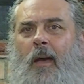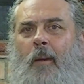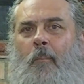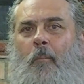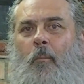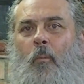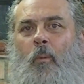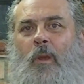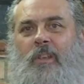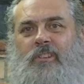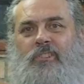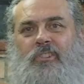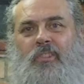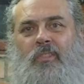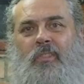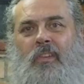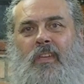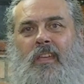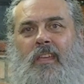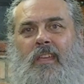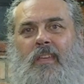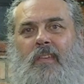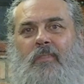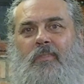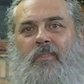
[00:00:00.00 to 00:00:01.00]
which are
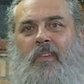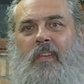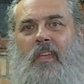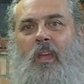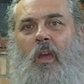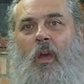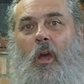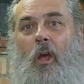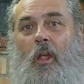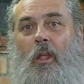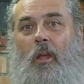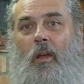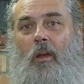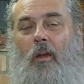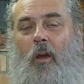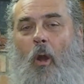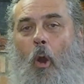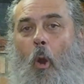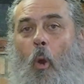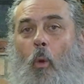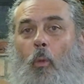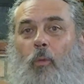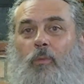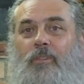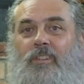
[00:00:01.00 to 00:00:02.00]
the
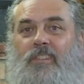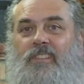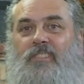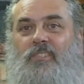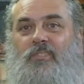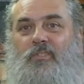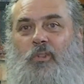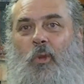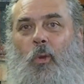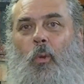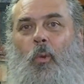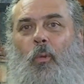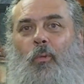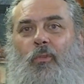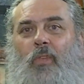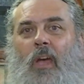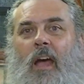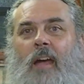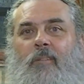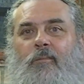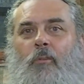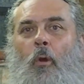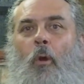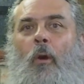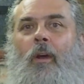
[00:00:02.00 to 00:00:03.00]
oldest tools that
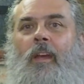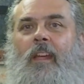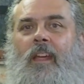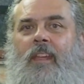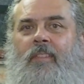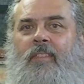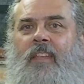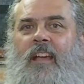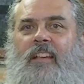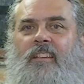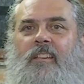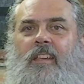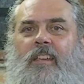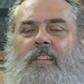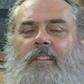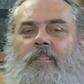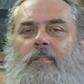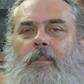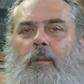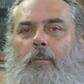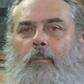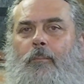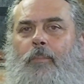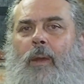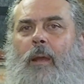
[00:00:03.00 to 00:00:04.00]
I've got
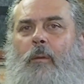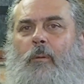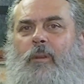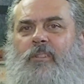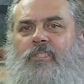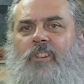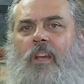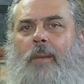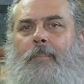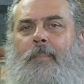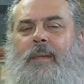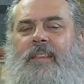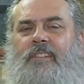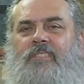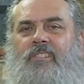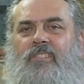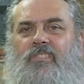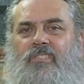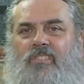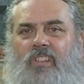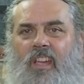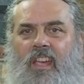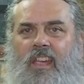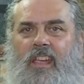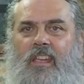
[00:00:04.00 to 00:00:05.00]
by which I mean to
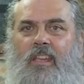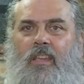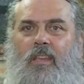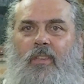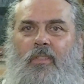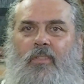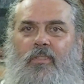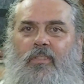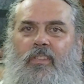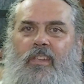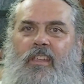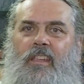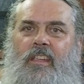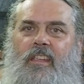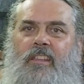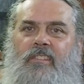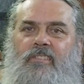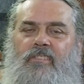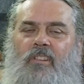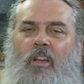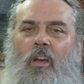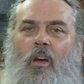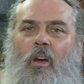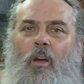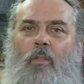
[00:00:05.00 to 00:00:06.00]
say these
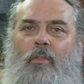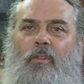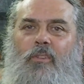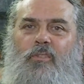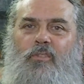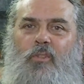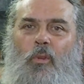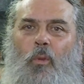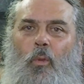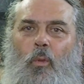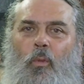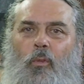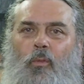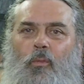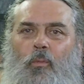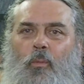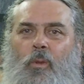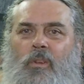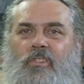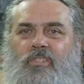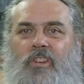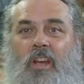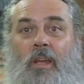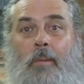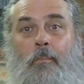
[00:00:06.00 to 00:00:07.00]
are the tools
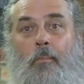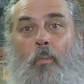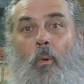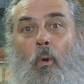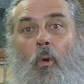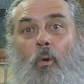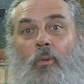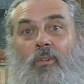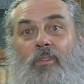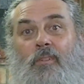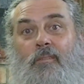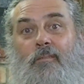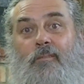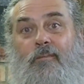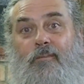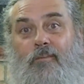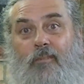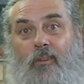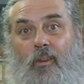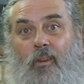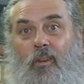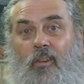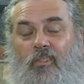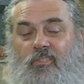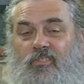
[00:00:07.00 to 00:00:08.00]
which I bought
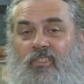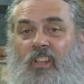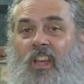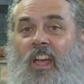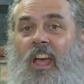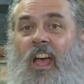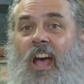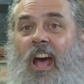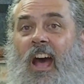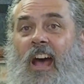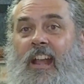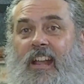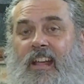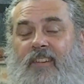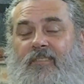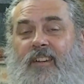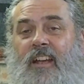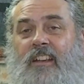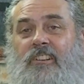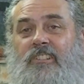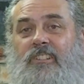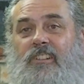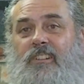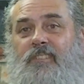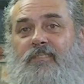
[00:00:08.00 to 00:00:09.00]
first. And I've
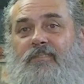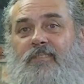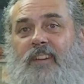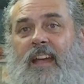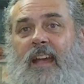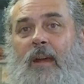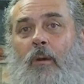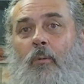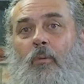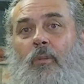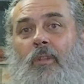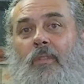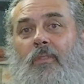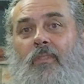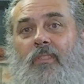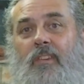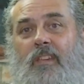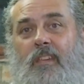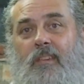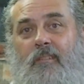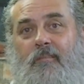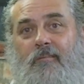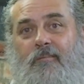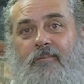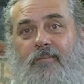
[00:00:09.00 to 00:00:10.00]
actually found
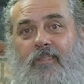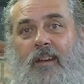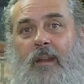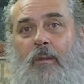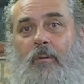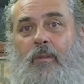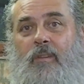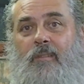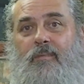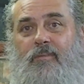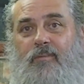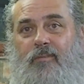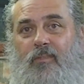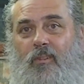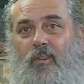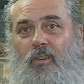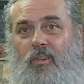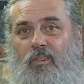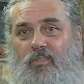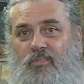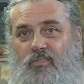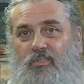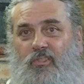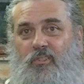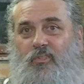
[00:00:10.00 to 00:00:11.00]
the very
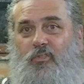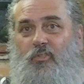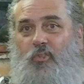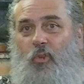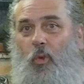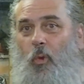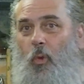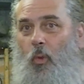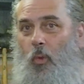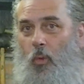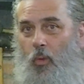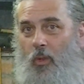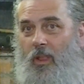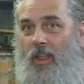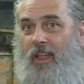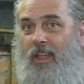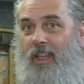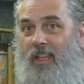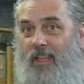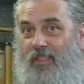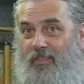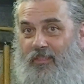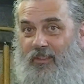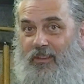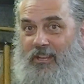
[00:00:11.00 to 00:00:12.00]
first tool
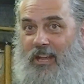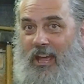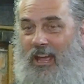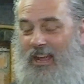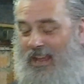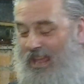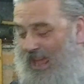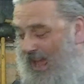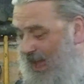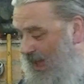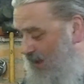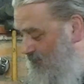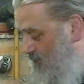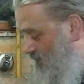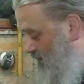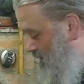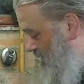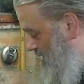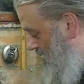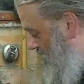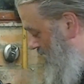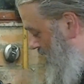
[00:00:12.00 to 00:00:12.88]
that I ever